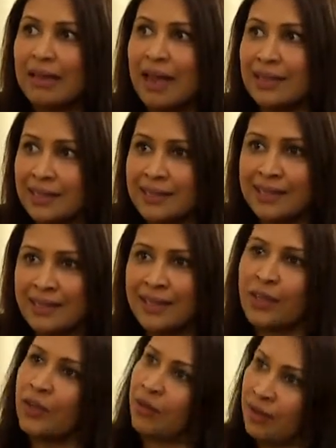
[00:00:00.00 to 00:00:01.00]
but that is,
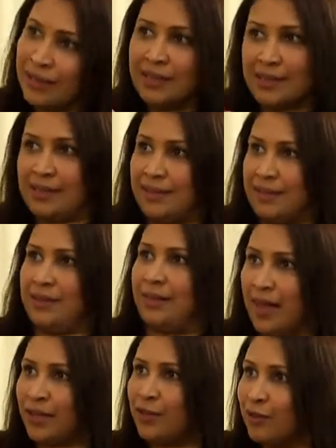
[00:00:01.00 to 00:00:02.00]
yes,
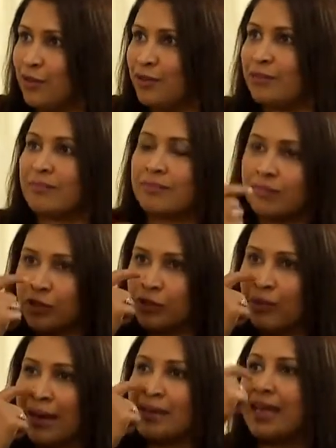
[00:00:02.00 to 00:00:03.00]

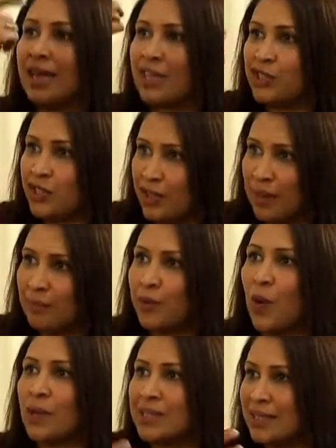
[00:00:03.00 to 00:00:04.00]
to engage
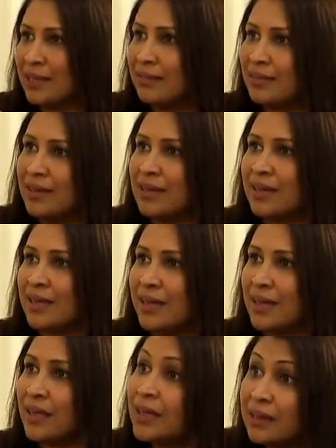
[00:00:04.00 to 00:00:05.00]
employees in
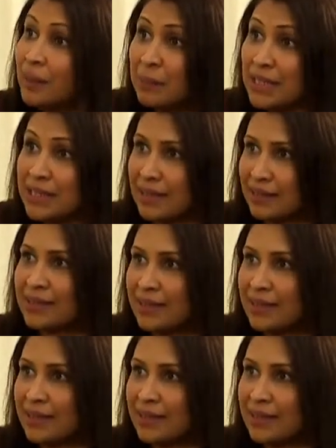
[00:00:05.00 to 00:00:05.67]
the business.